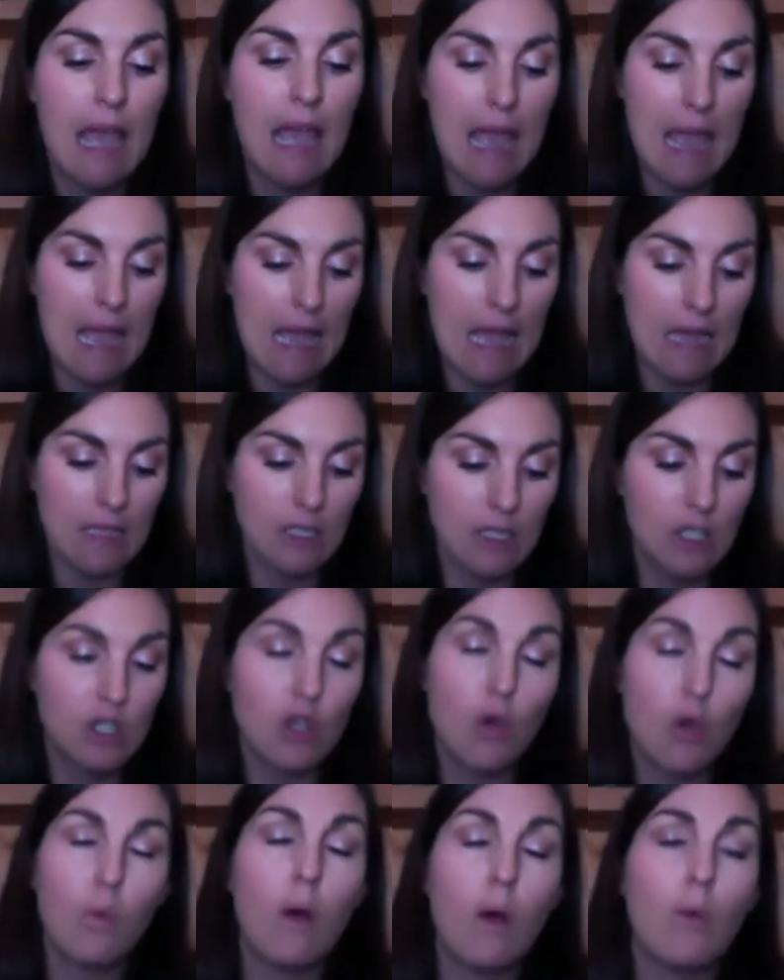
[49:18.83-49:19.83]
And so
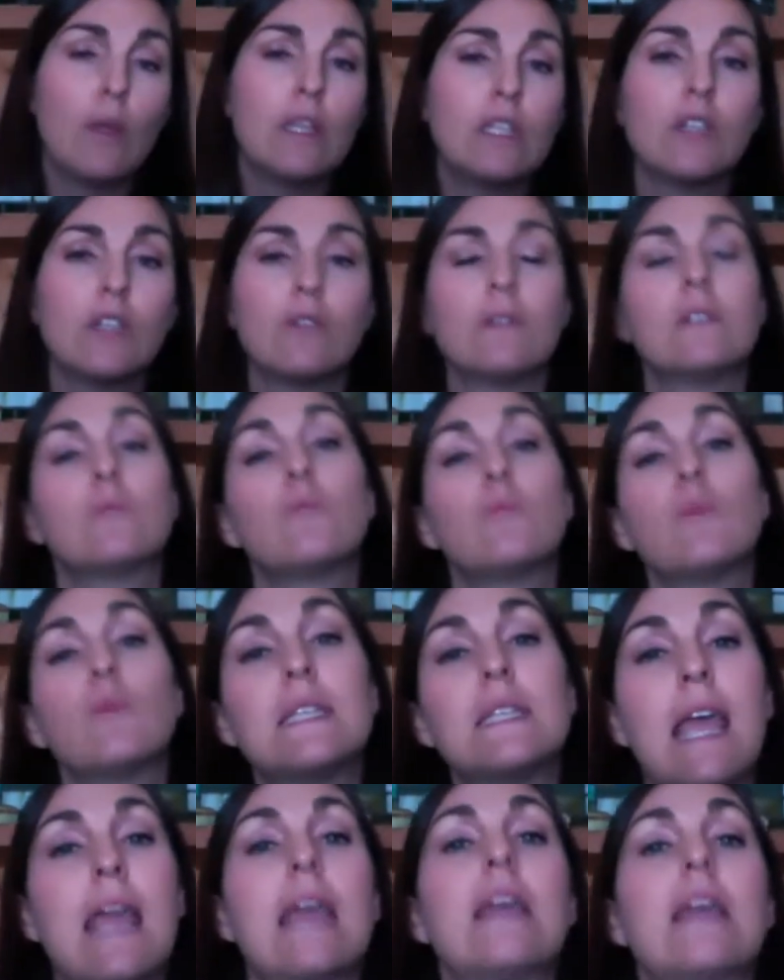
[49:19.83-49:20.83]
what we do is we
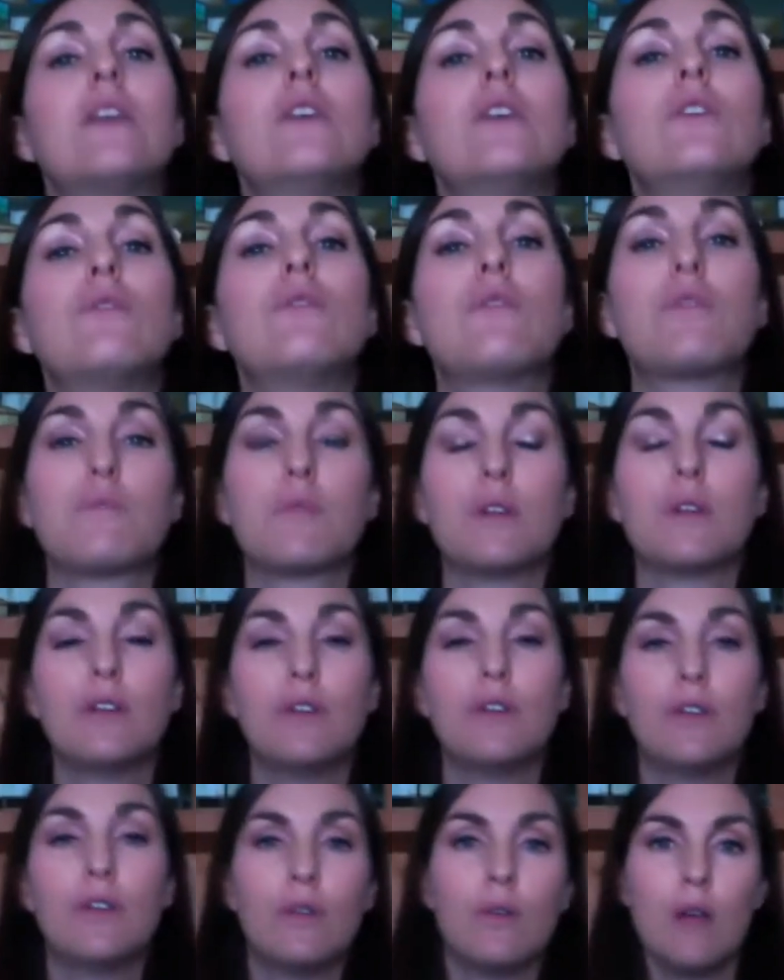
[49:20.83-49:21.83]
take you
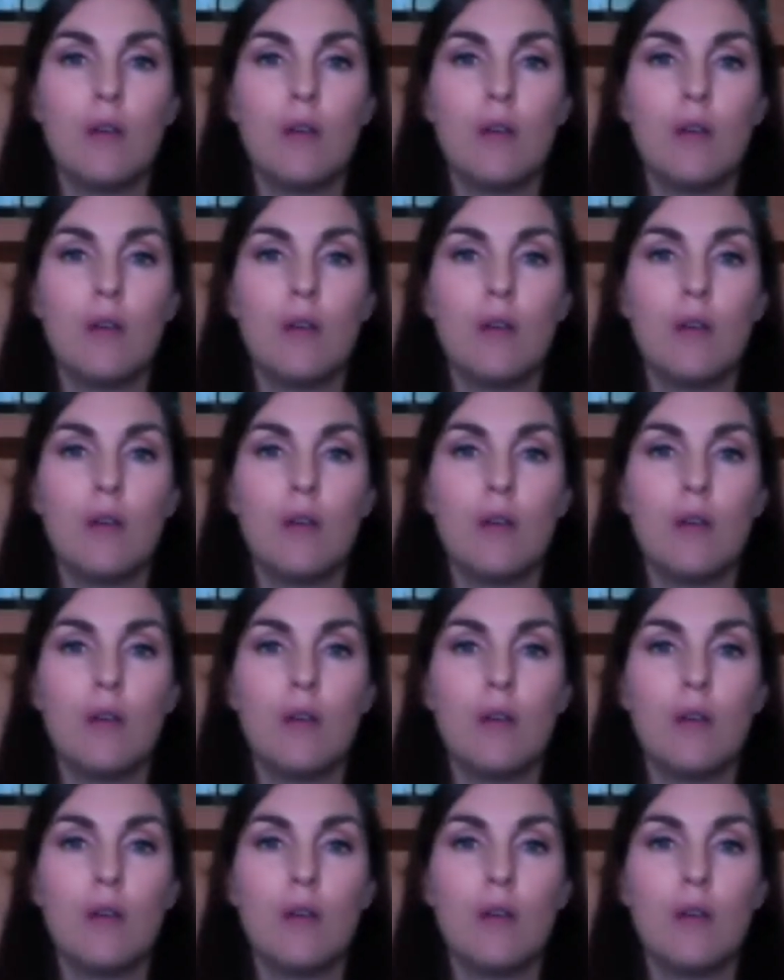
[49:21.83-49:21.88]
through